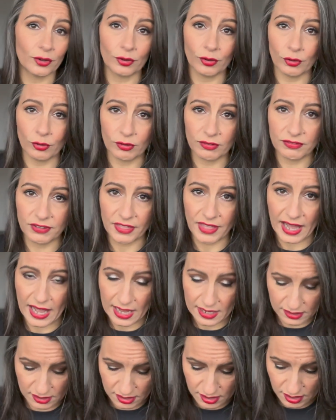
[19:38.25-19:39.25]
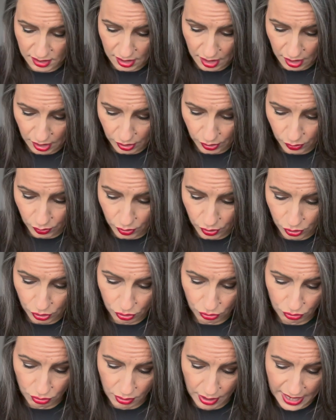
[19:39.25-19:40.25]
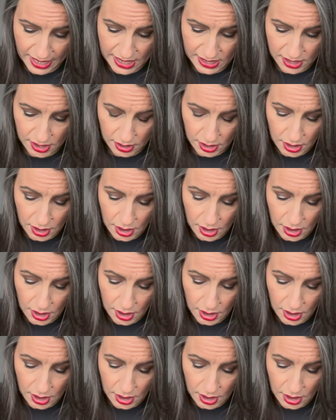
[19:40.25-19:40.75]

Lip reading: all for that. So great.